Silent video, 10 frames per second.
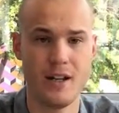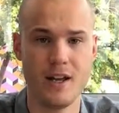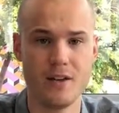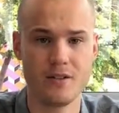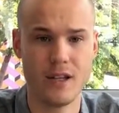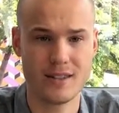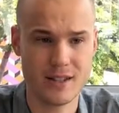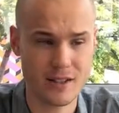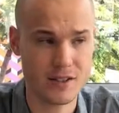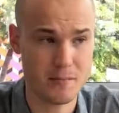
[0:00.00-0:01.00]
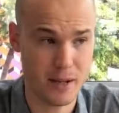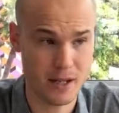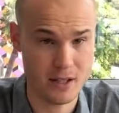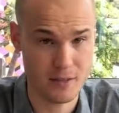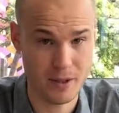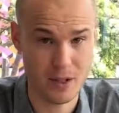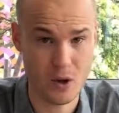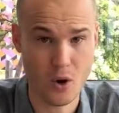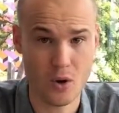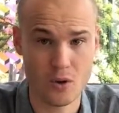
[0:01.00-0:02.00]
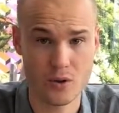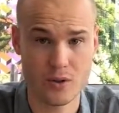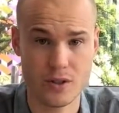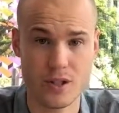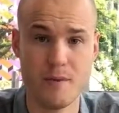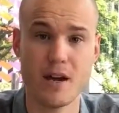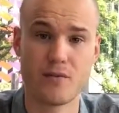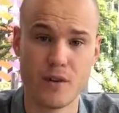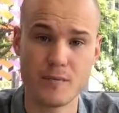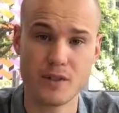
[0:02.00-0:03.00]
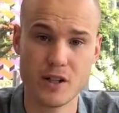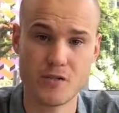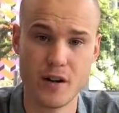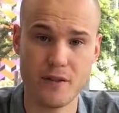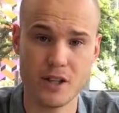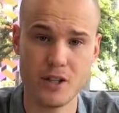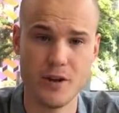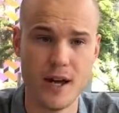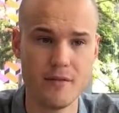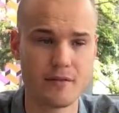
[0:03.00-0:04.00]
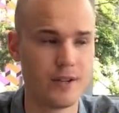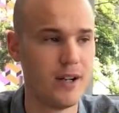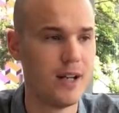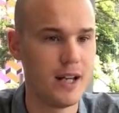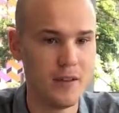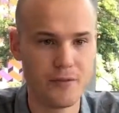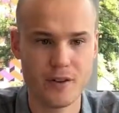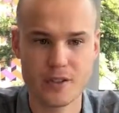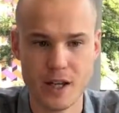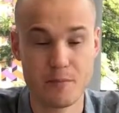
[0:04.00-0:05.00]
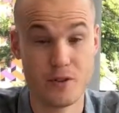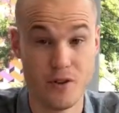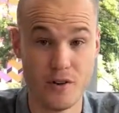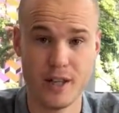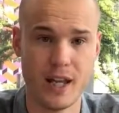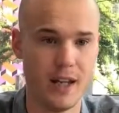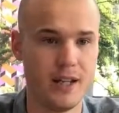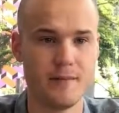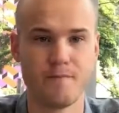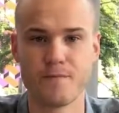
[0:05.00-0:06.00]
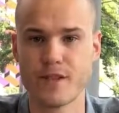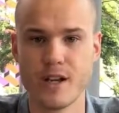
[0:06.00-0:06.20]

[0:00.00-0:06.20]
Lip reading: Now, it does depend a bit on the amount of website traffic that you have. If, for example, you're only getting,